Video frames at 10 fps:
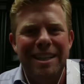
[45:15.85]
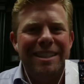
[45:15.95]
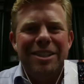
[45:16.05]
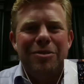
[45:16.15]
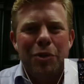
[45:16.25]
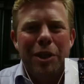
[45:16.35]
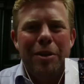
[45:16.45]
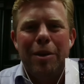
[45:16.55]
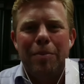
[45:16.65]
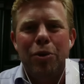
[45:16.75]
Is this
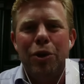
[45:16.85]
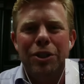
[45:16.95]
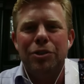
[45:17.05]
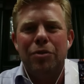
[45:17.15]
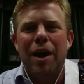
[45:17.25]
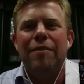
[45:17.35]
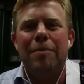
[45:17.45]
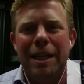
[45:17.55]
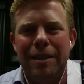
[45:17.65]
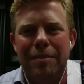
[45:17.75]
really going to push and
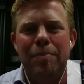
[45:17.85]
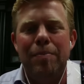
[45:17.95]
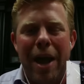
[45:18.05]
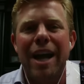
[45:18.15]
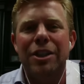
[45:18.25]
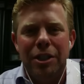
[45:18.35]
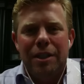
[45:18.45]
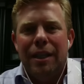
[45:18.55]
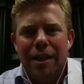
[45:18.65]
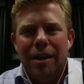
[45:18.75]
drive me
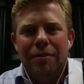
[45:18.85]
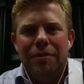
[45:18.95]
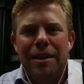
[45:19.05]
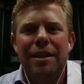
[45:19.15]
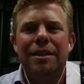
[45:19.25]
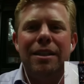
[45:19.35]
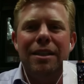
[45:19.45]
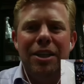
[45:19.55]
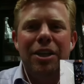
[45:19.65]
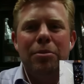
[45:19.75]
passionately enough to
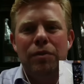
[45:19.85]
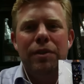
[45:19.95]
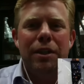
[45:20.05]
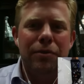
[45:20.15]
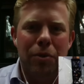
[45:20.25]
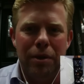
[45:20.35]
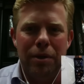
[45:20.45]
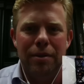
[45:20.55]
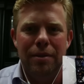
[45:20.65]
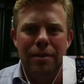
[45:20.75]
continue to move things
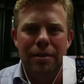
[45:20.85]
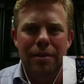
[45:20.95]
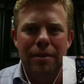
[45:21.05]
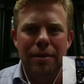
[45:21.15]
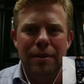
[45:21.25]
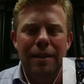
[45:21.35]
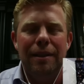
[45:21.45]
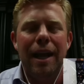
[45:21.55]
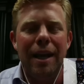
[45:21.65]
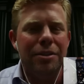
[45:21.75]
forward?
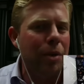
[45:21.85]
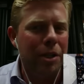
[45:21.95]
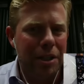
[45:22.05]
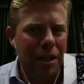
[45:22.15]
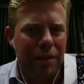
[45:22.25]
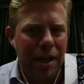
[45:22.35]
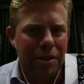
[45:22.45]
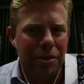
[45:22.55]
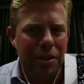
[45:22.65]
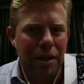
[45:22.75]
That's the question you have to
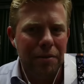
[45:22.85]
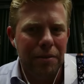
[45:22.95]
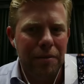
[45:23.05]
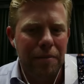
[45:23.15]
ask yourself.